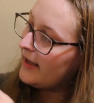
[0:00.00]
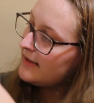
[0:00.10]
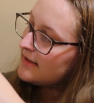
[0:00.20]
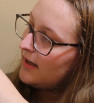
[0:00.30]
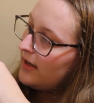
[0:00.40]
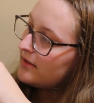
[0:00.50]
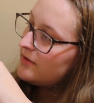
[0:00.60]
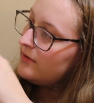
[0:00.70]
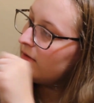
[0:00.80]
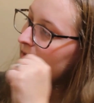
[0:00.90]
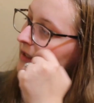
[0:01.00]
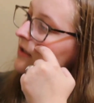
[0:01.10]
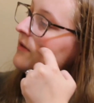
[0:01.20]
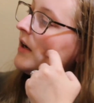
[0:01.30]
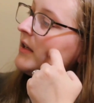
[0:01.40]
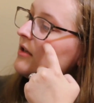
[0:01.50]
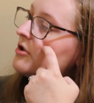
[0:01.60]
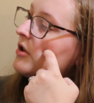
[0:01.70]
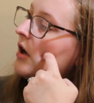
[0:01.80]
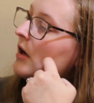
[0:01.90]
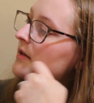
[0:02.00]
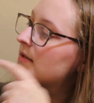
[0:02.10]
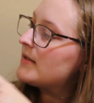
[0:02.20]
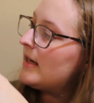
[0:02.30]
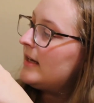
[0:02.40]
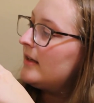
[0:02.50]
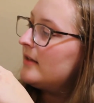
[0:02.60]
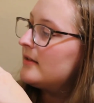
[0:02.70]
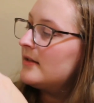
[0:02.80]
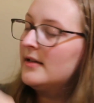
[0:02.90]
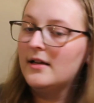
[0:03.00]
It's got 2 little cute honey jars and